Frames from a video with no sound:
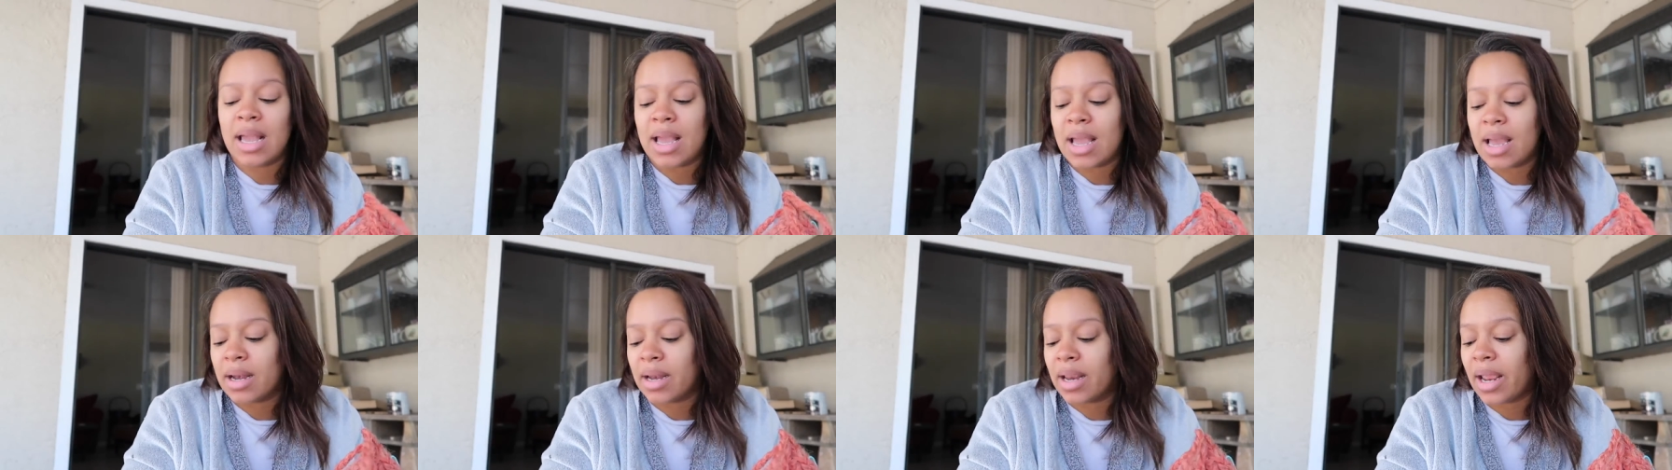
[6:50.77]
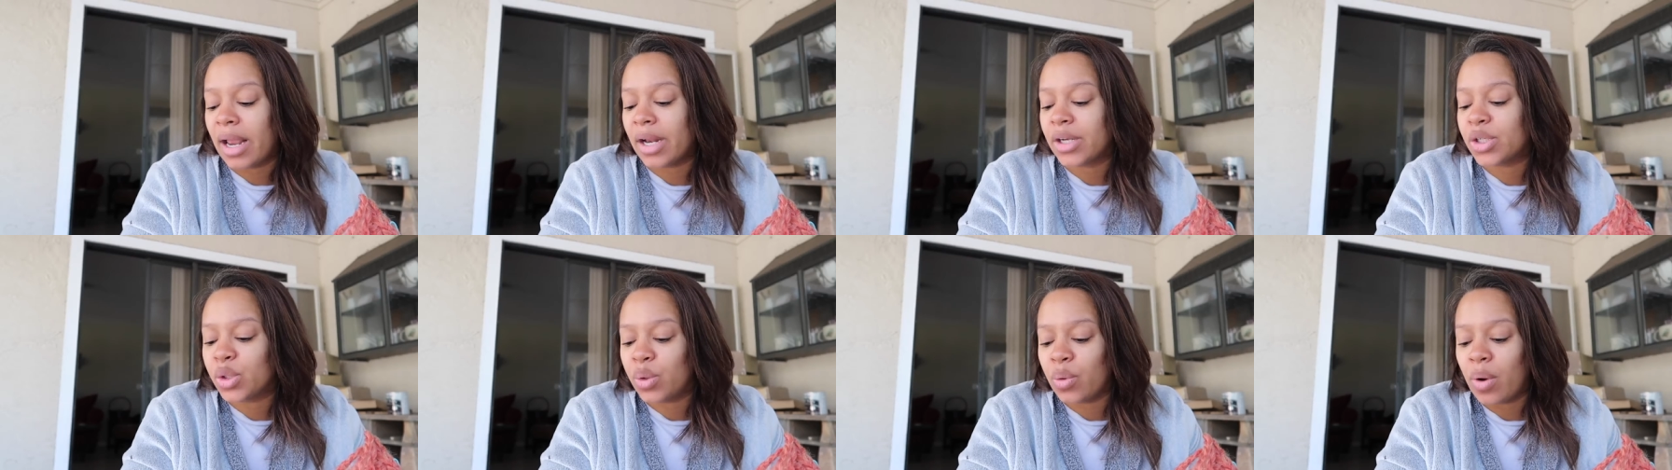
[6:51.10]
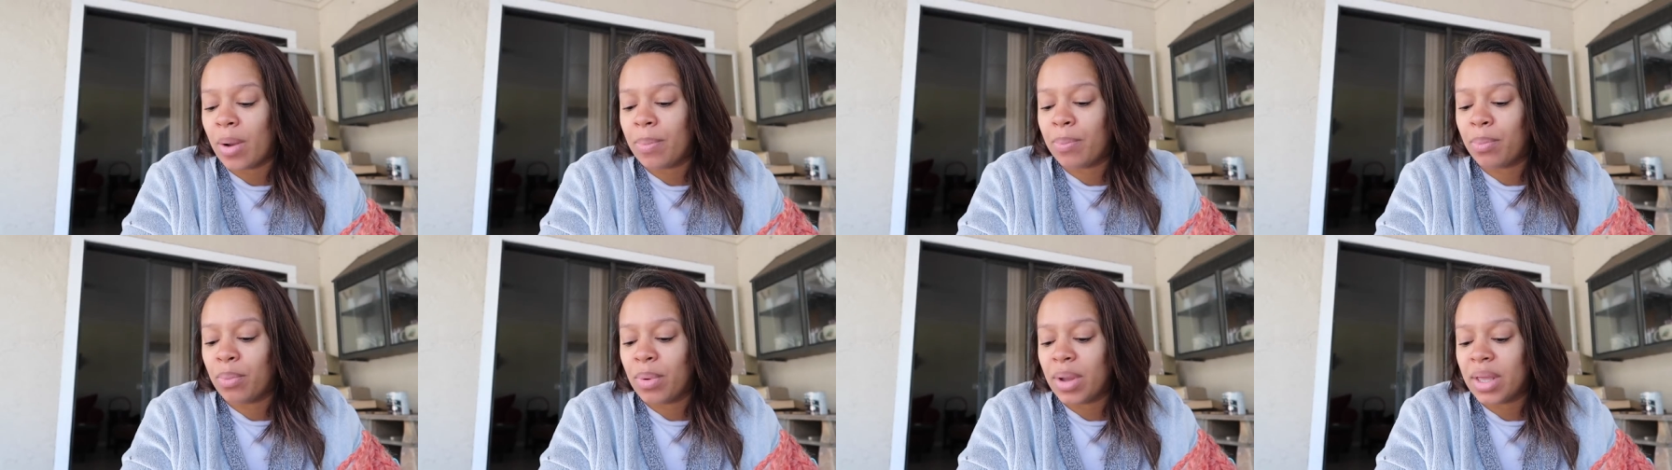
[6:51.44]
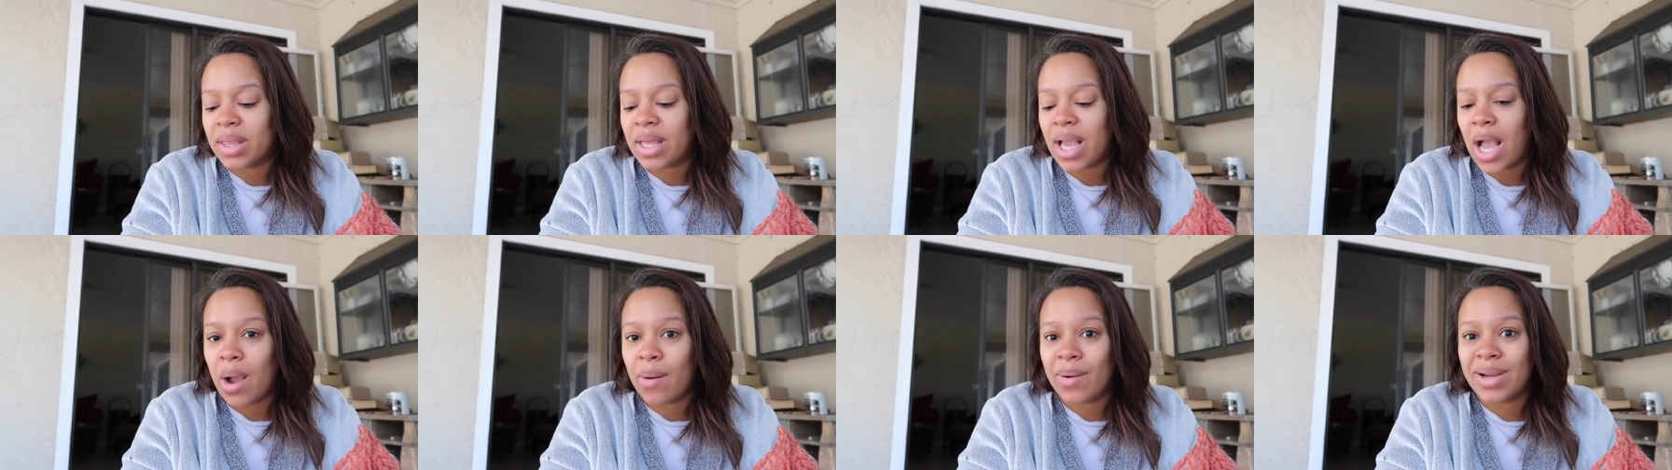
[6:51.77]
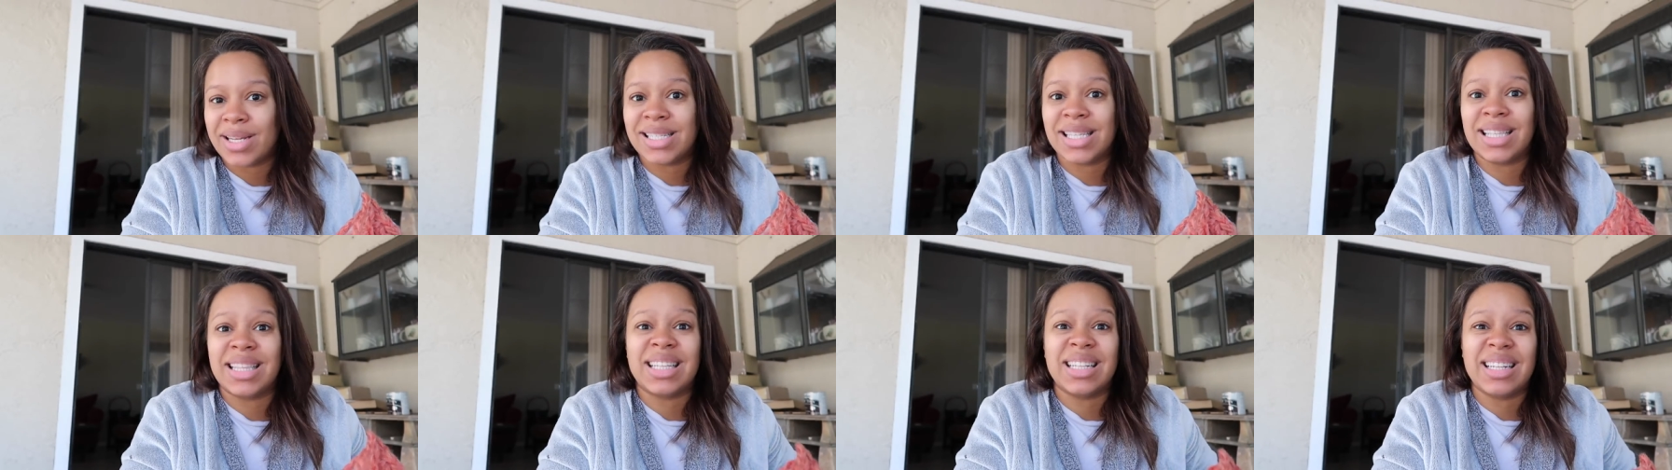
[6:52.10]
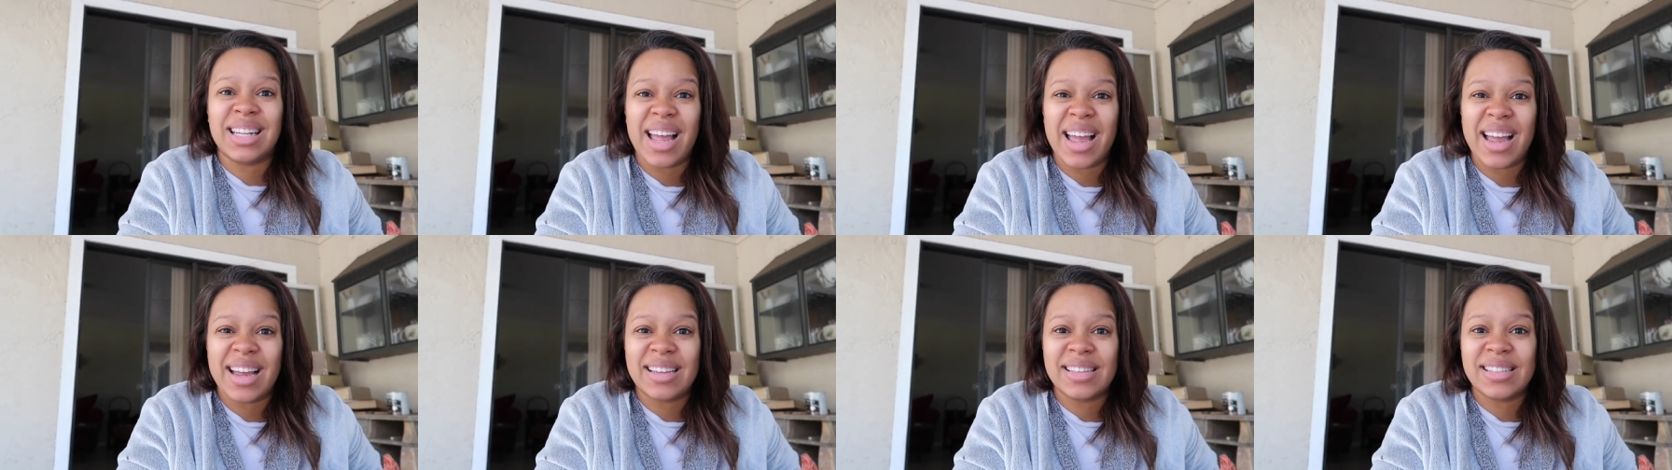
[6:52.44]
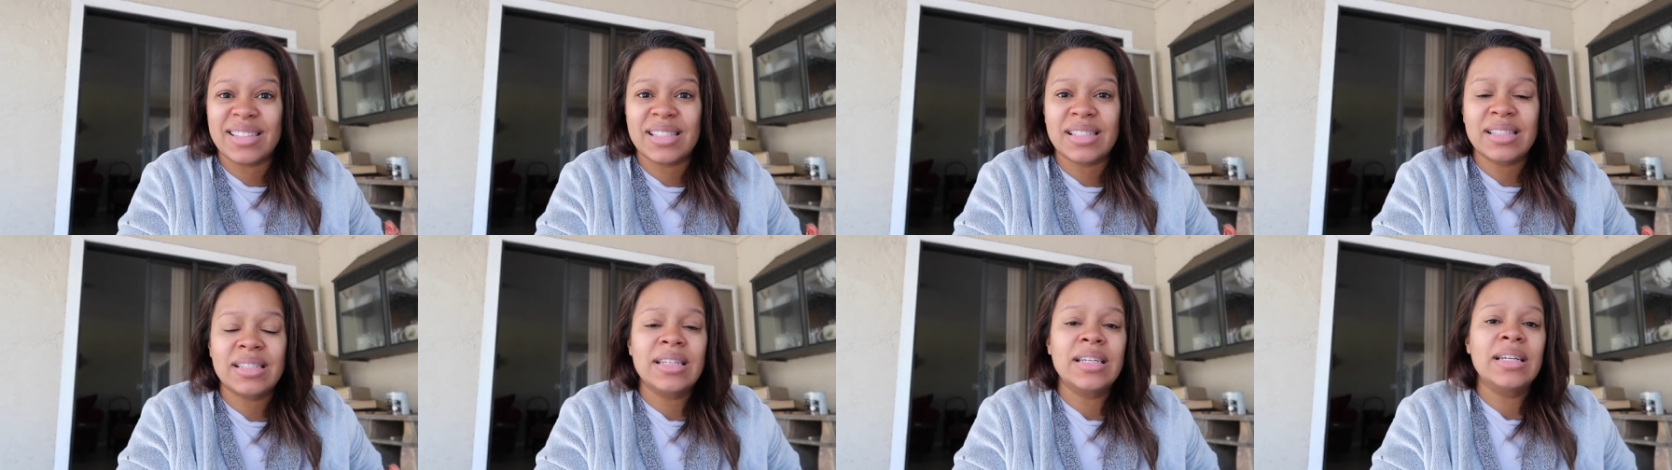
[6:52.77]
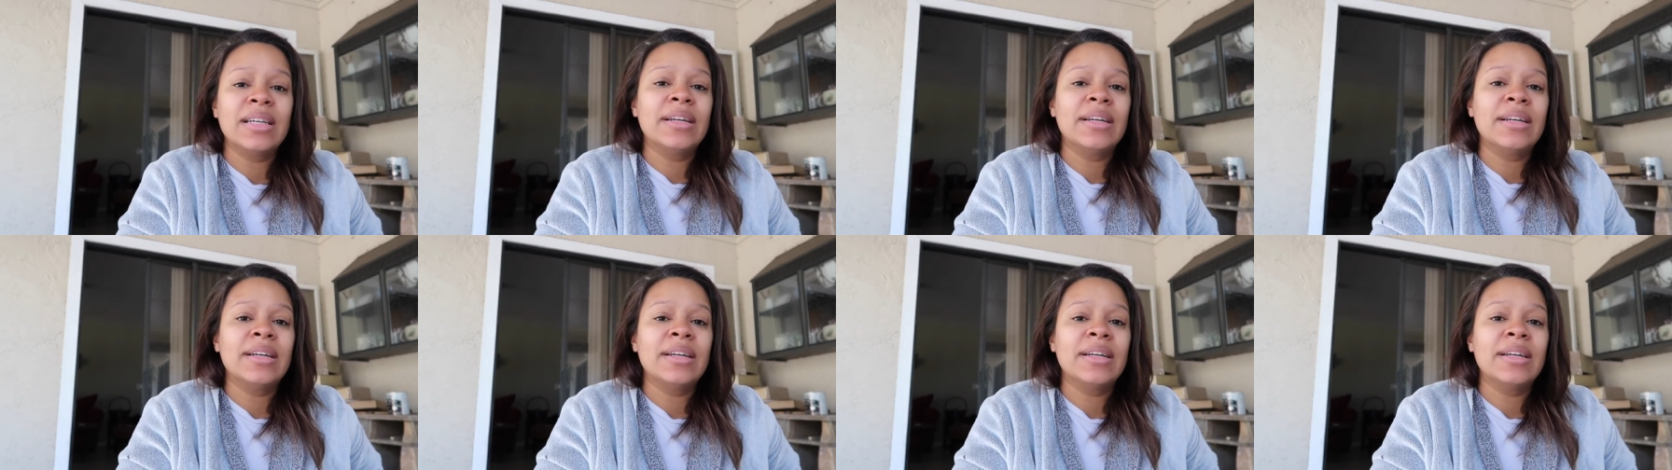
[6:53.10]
and catch you up with how I did the legs.